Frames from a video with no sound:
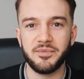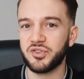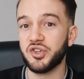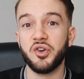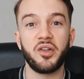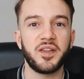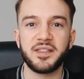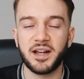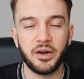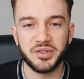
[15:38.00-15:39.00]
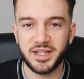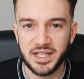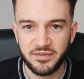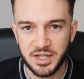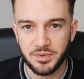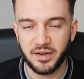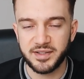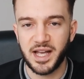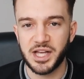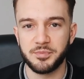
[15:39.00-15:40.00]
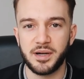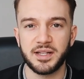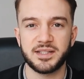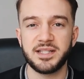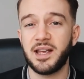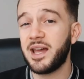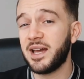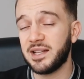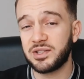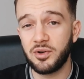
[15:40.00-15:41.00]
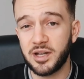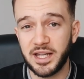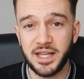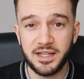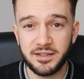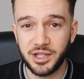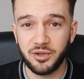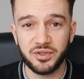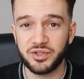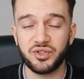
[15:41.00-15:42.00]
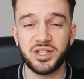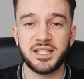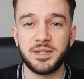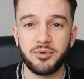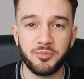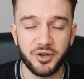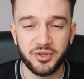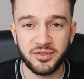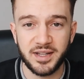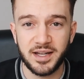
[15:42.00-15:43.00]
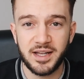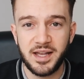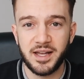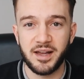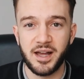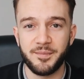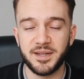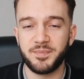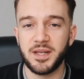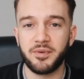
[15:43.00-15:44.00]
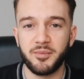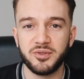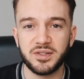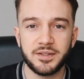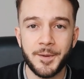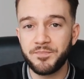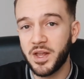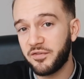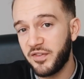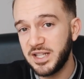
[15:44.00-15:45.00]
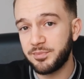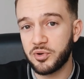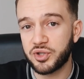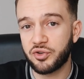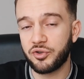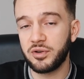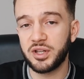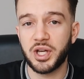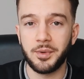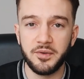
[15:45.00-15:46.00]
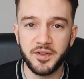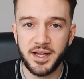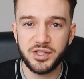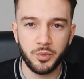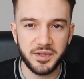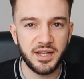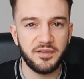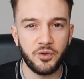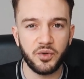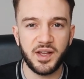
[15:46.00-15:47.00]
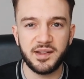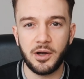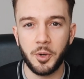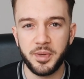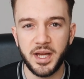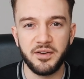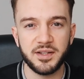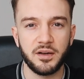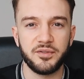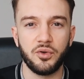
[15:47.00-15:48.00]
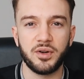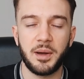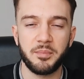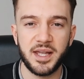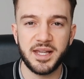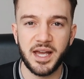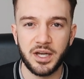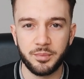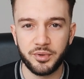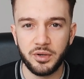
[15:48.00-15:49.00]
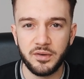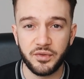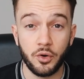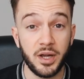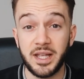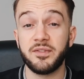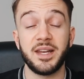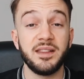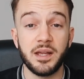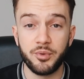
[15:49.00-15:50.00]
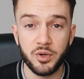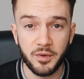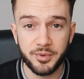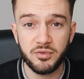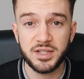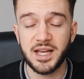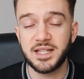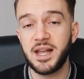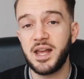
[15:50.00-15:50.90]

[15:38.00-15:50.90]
there's nothing that goes against Facebook advertising policies. It's all clean, there's just a simple product that is being promoted. Facebook's crawlers go over that, so within the 48-hour period of your campaign getting approved, or even in the approval process,